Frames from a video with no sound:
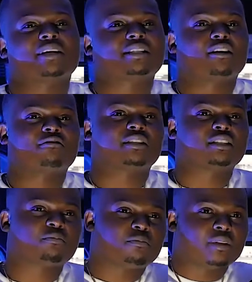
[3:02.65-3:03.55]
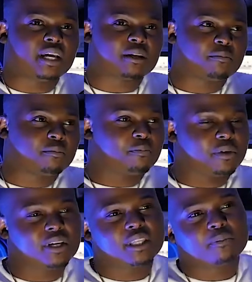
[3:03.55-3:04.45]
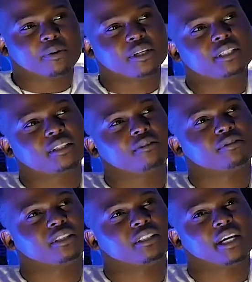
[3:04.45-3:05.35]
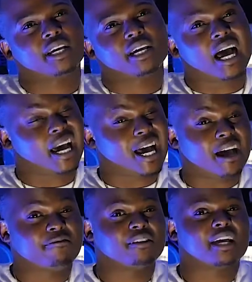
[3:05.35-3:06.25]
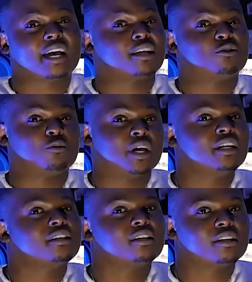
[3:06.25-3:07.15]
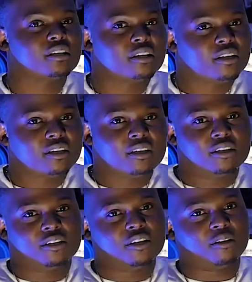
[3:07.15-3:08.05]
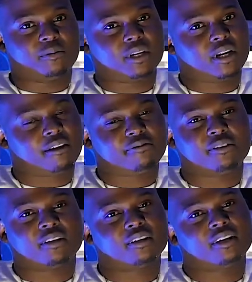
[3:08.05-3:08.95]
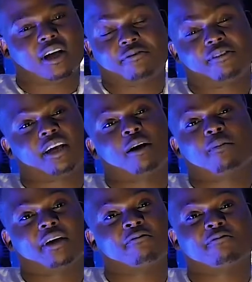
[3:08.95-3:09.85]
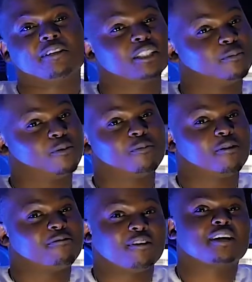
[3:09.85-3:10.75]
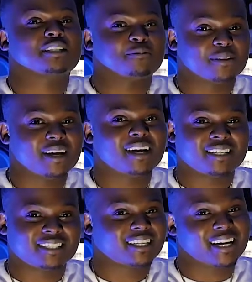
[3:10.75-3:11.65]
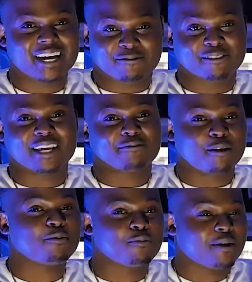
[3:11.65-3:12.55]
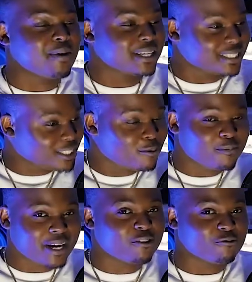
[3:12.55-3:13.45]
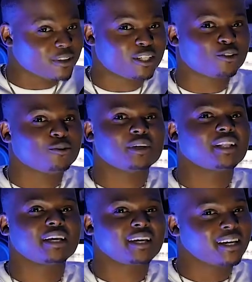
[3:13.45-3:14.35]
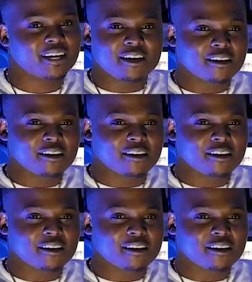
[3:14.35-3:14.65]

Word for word: myself just like being a person of just like I, I feel like I can do anything. You know what I mean? I feel I feel like I'm an invincible motherfucker, to be honest. Like, I feel like if I put my mind to something, I could really do it. Like,